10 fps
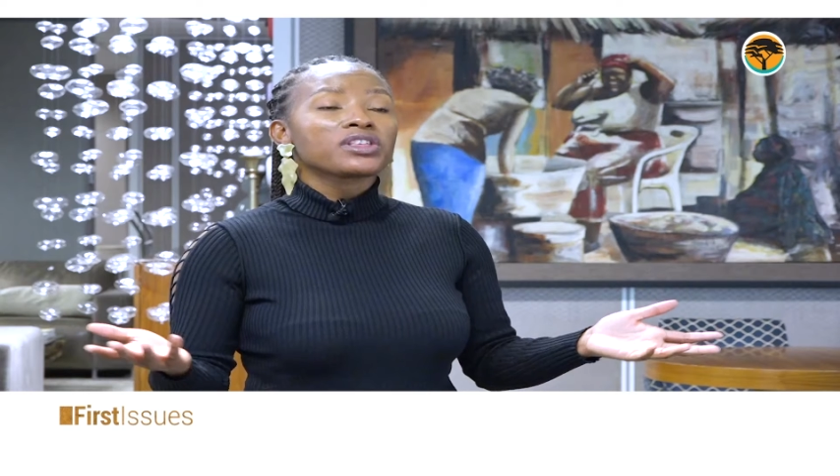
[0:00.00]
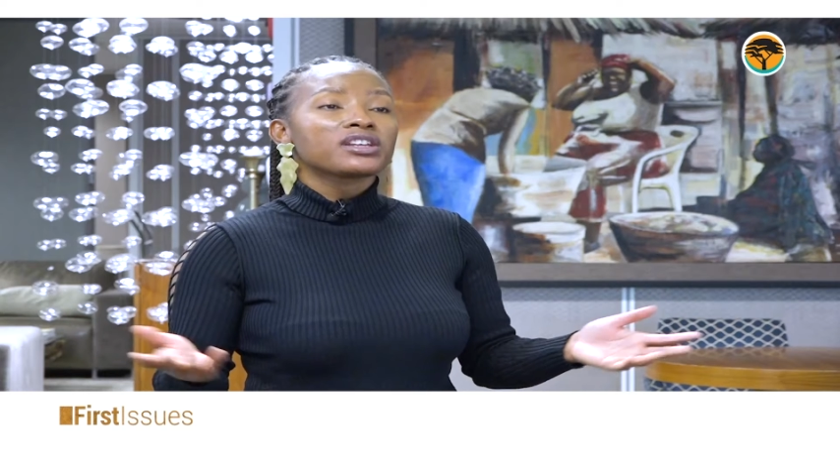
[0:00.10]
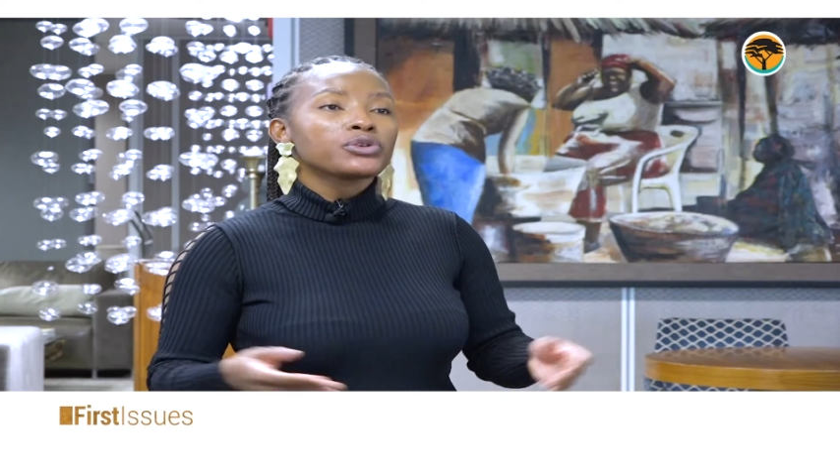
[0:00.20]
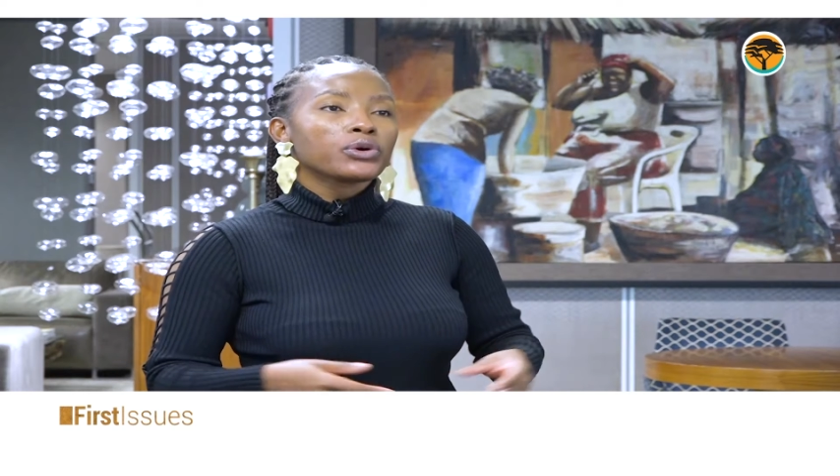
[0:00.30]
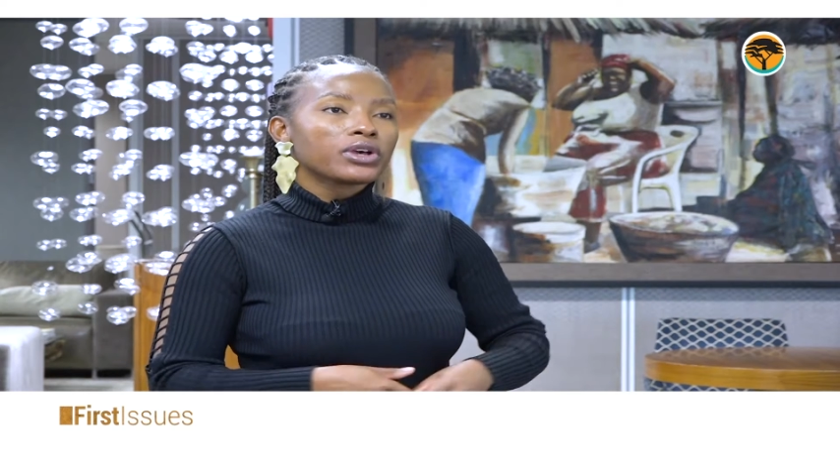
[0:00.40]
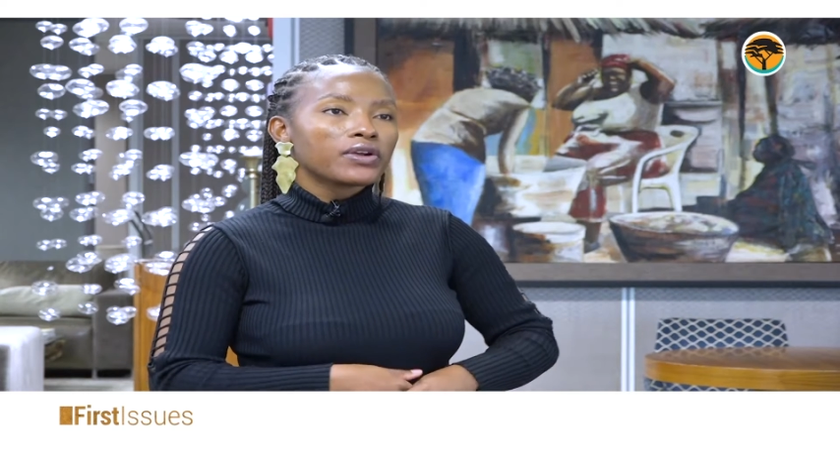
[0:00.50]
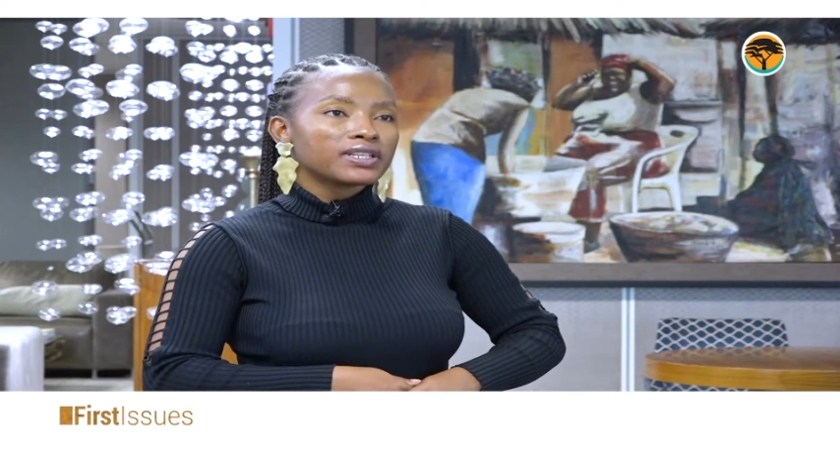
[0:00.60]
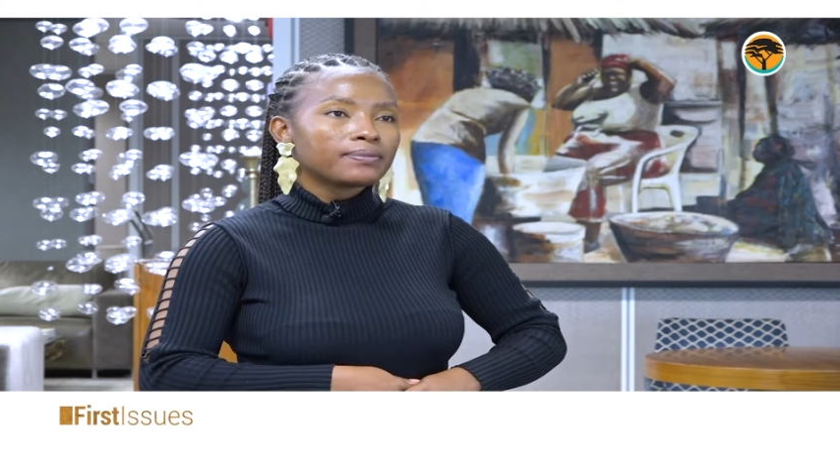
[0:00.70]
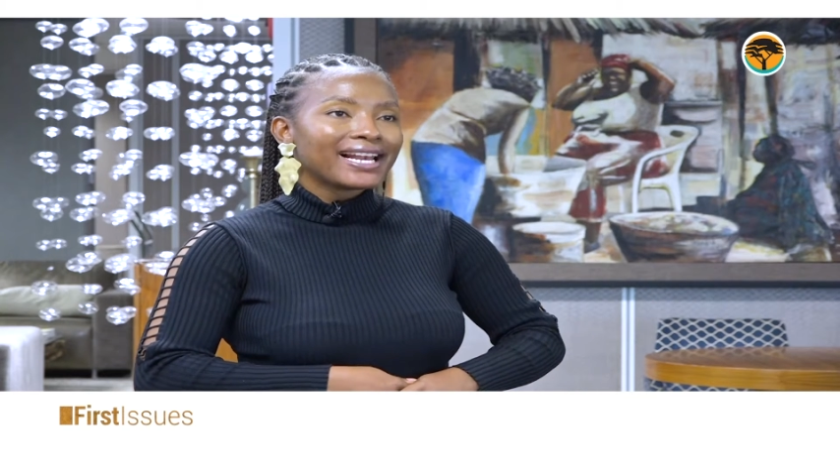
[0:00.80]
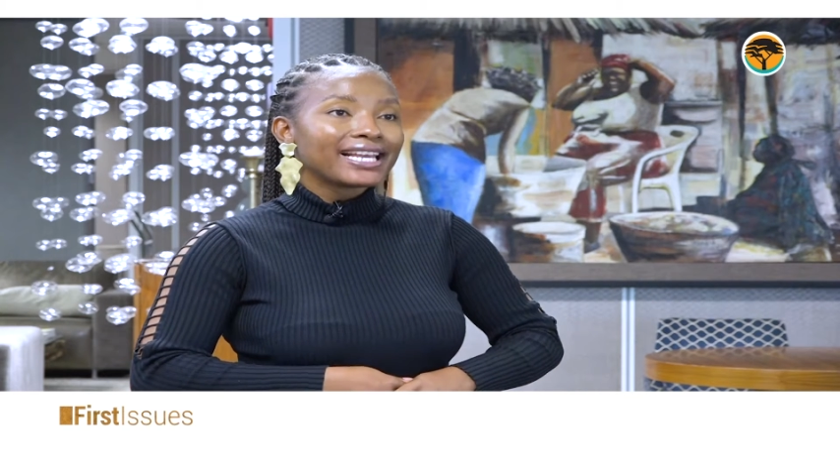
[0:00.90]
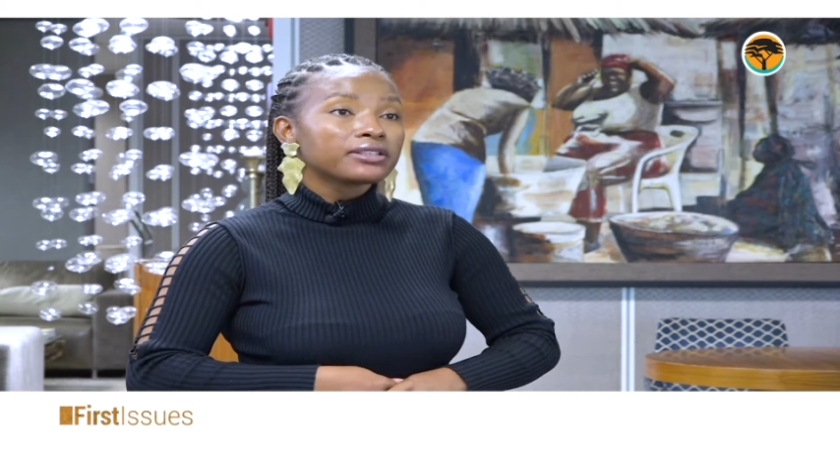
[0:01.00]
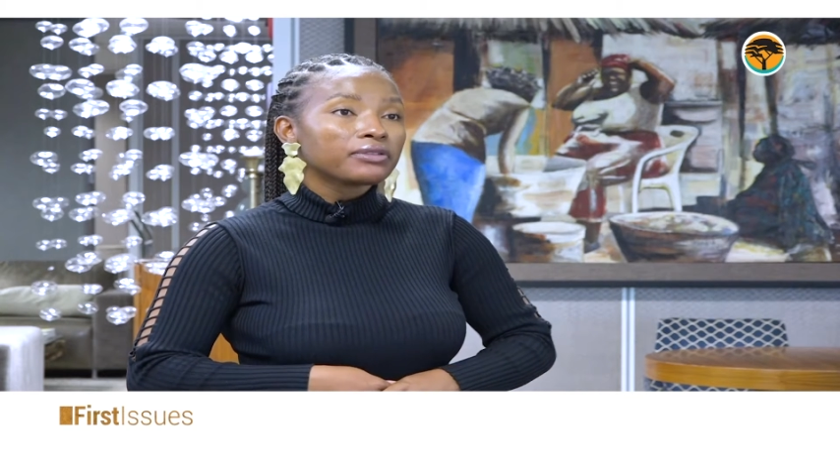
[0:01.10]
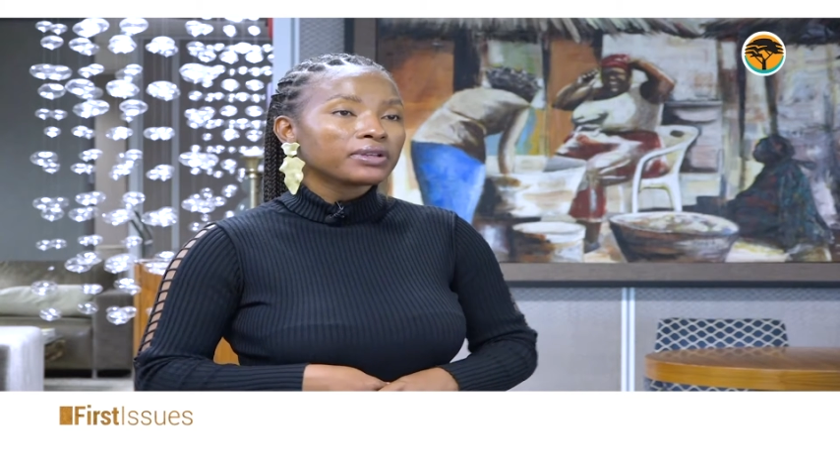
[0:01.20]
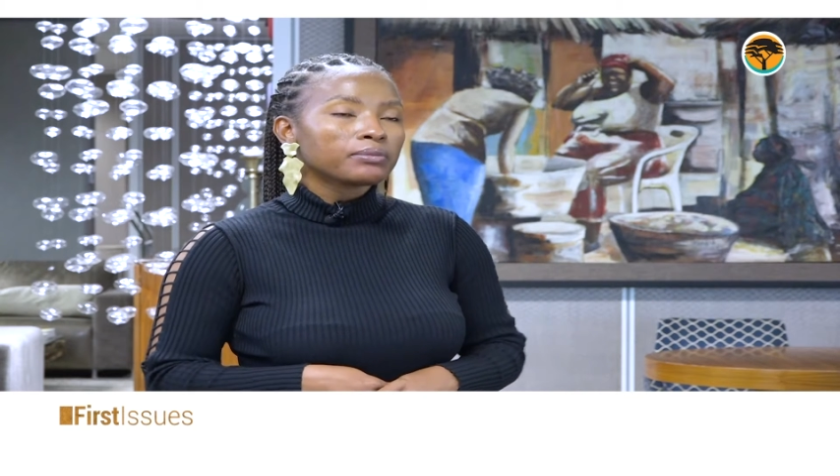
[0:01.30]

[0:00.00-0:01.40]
within your current place of